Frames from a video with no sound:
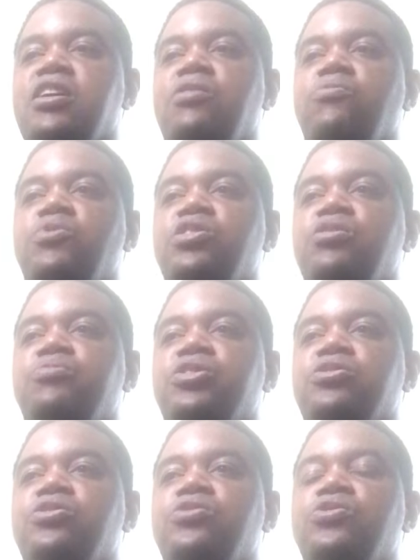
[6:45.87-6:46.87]
And what you
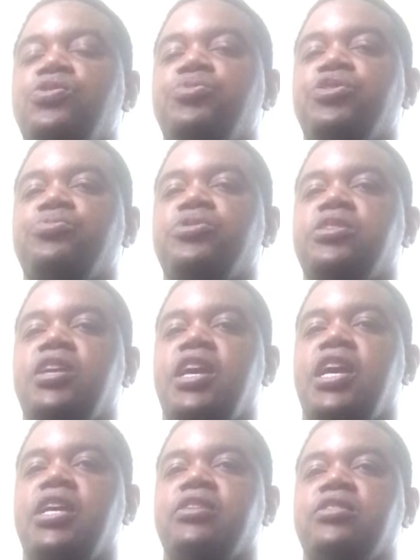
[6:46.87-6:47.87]
supposed to do, you put your
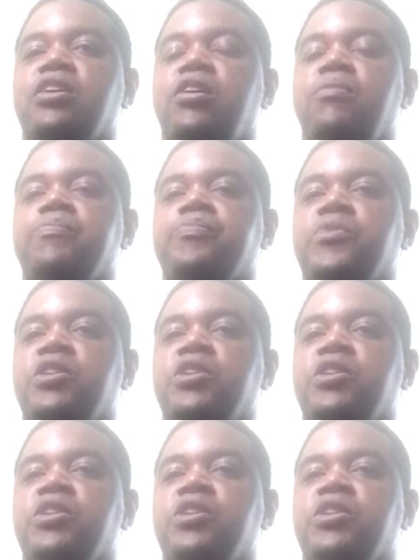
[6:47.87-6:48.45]
hands up.